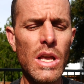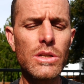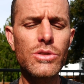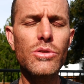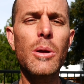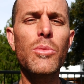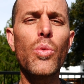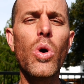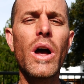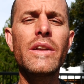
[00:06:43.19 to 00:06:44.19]
So number
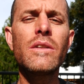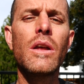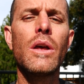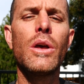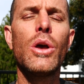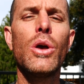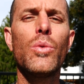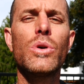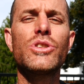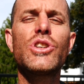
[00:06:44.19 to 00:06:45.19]
one
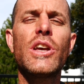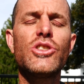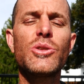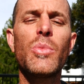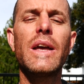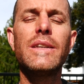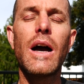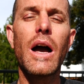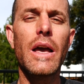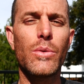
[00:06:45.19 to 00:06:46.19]
was changing my
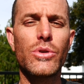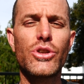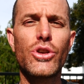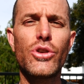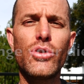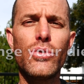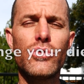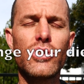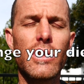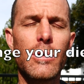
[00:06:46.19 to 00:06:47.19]
diet was
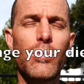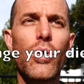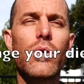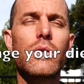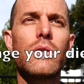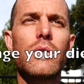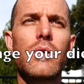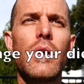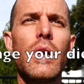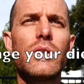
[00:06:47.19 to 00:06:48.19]
hugely important.
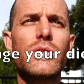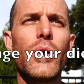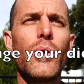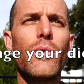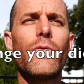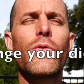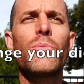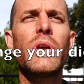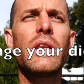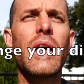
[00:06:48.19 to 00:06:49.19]
So for
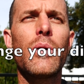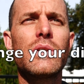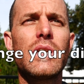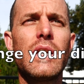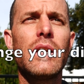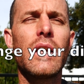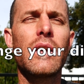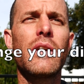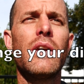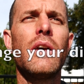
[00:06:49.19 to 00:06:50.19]
me that was
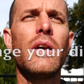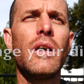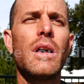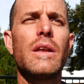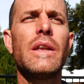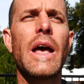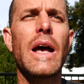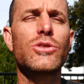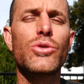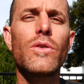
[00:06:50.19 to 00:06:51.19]
eating
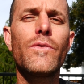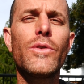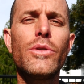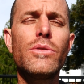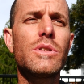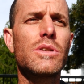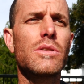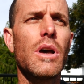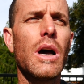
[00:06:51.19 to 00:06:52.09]
natural foods,